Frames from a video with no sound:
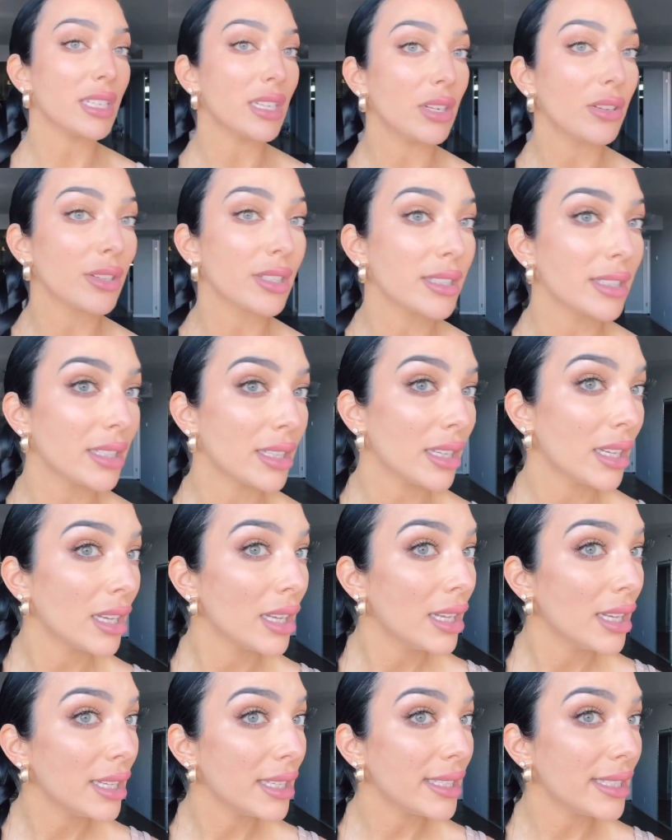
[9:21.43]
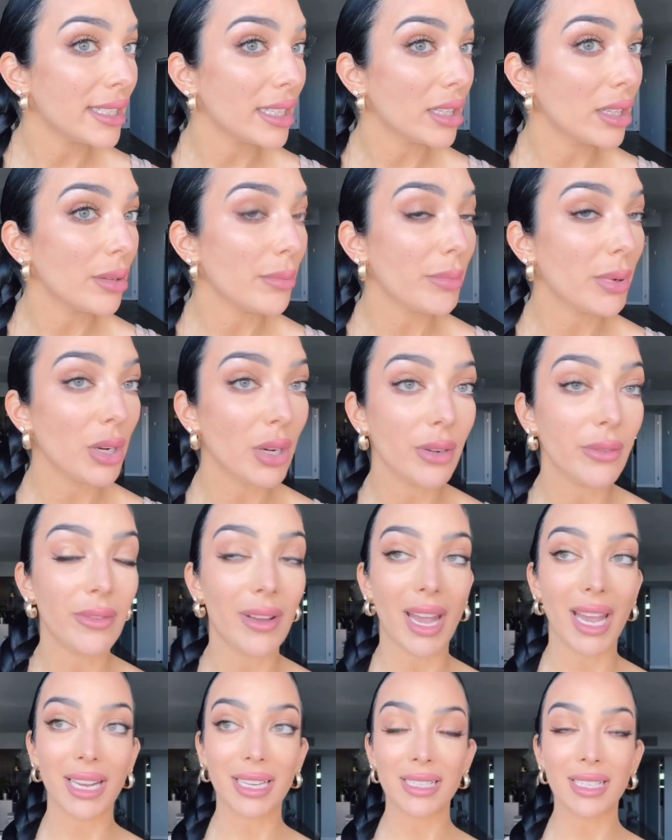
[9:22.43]
looks still
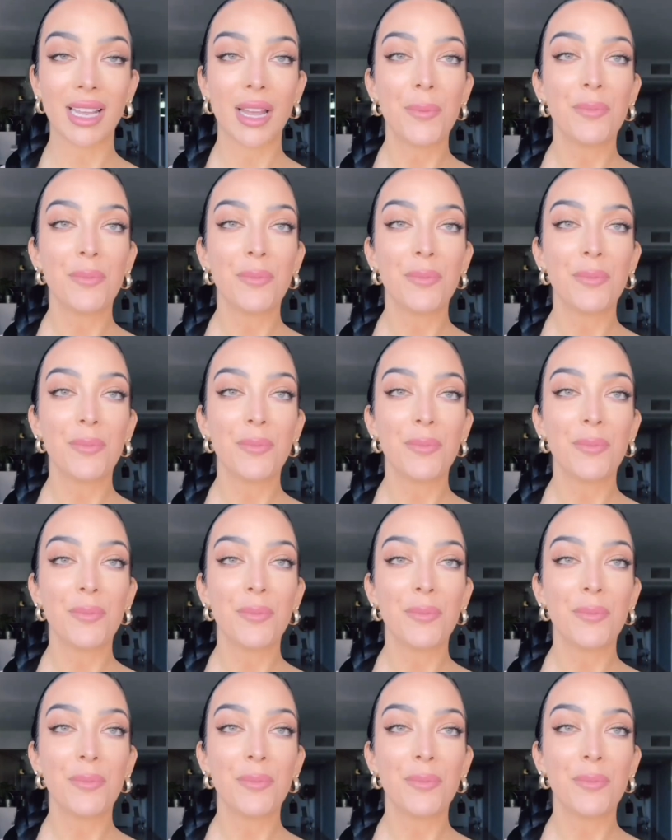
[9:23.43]
perfect.